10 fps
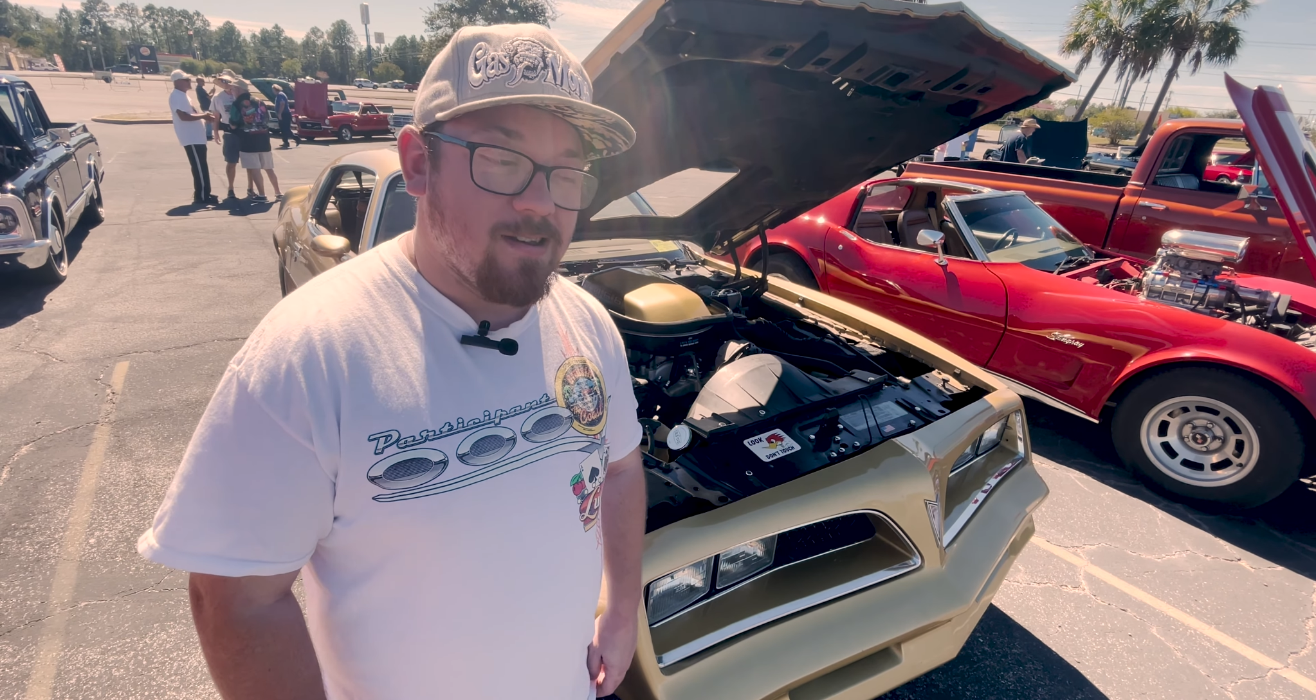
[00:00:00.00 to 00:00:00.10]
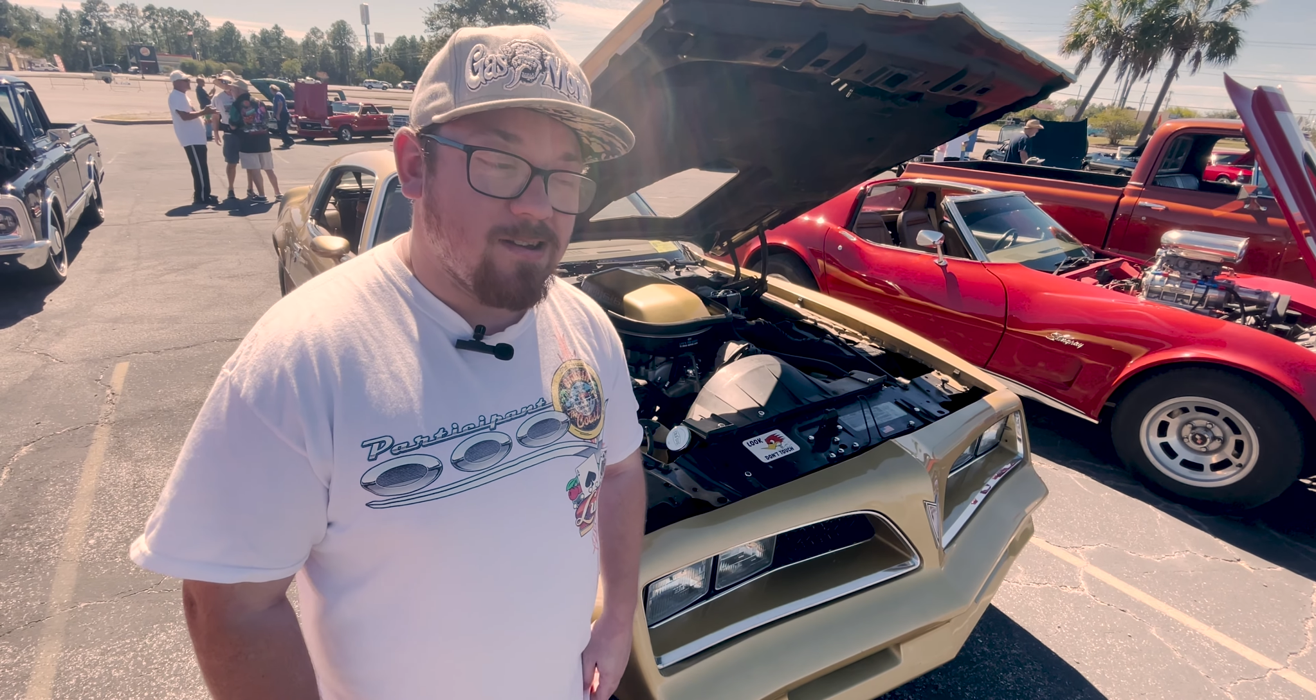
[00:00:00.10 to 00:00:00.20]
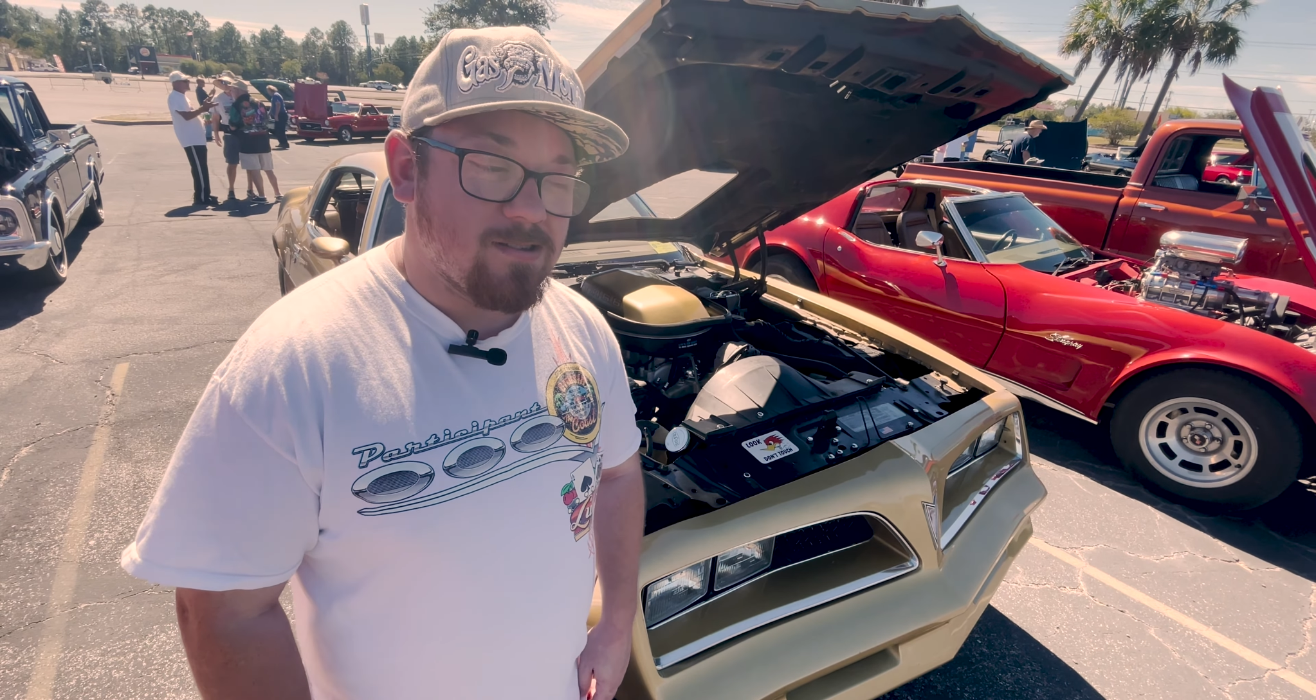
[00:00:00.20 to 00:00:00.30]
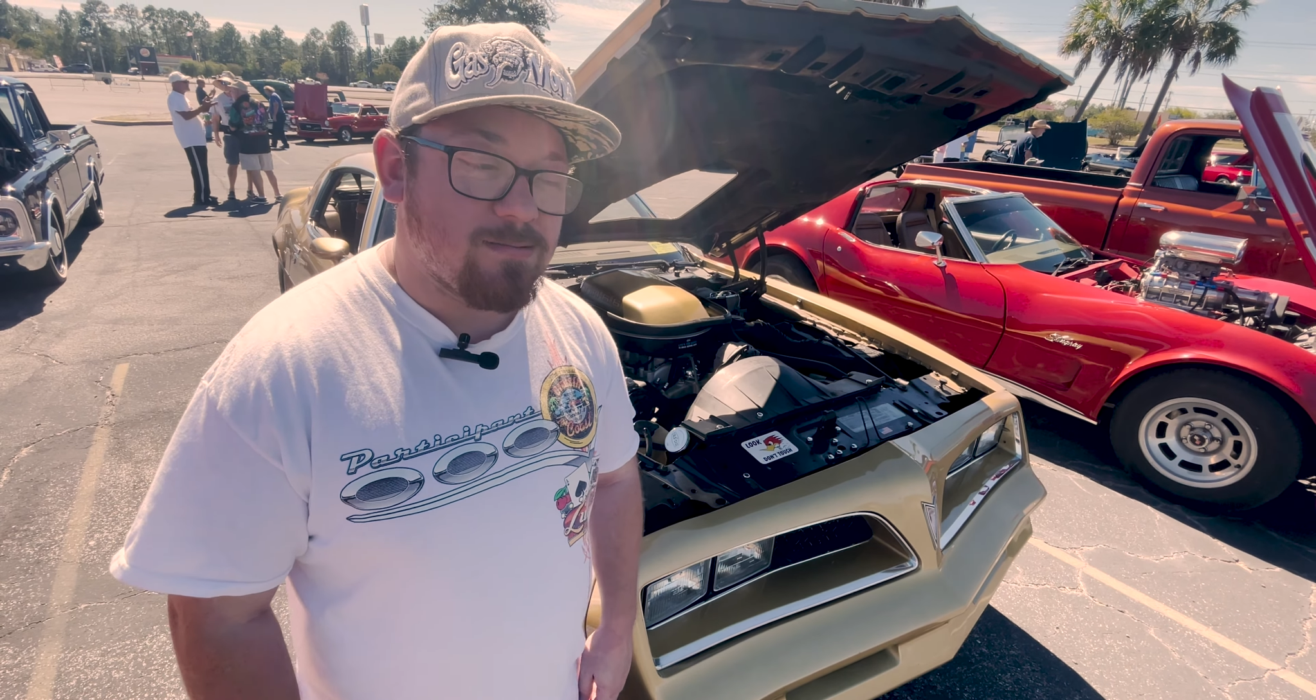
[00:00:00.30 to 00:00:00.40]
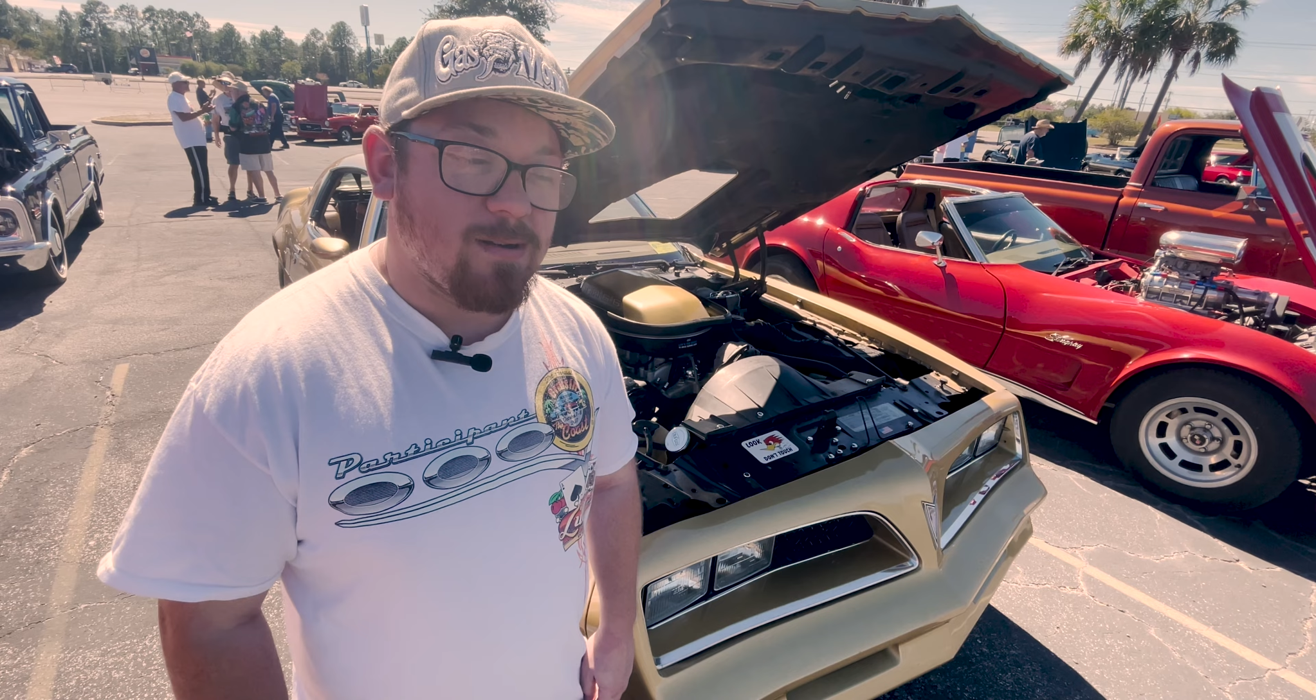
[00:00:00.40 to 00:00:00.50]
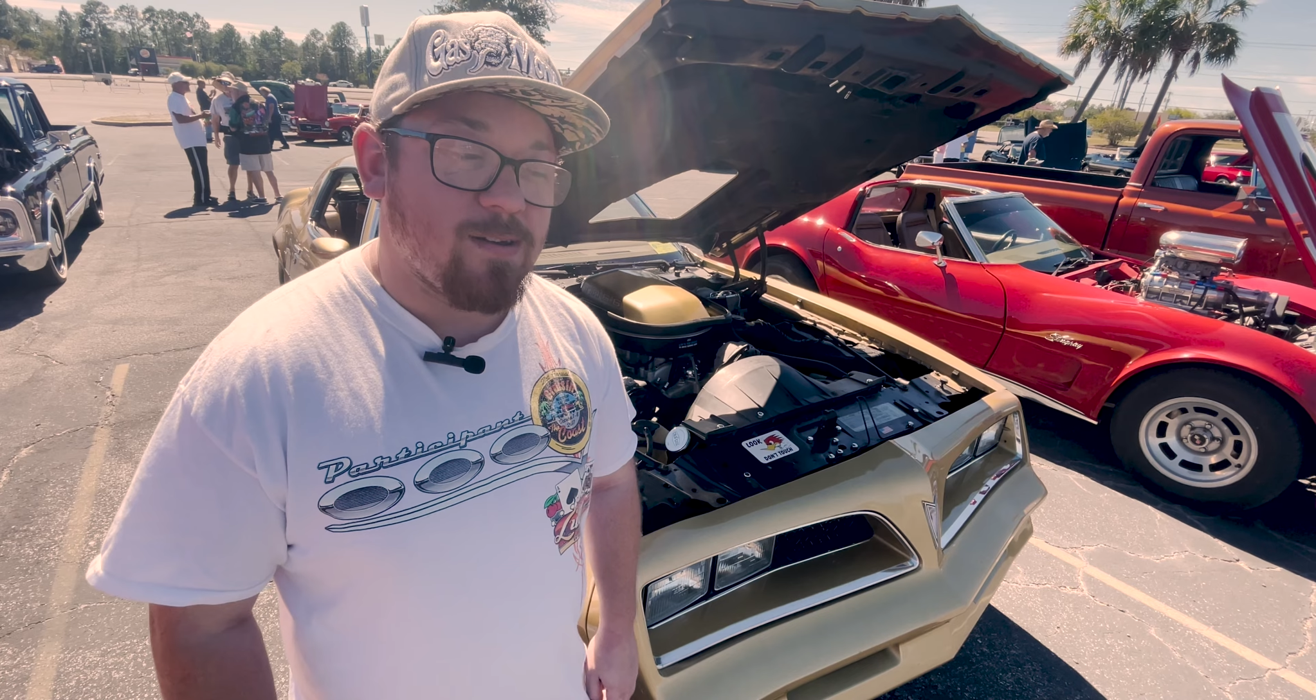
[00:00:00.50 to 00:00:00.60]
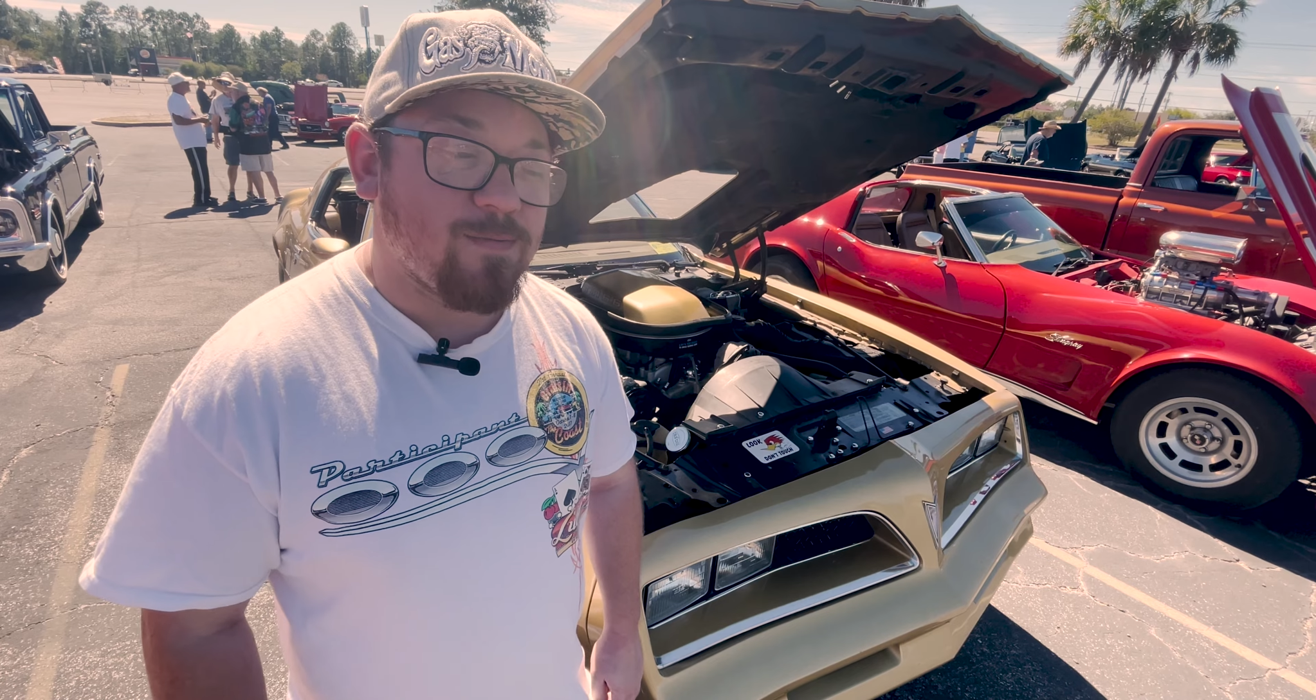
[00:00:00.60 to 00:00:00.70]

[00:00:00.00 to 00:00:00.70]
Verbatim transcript: Those are my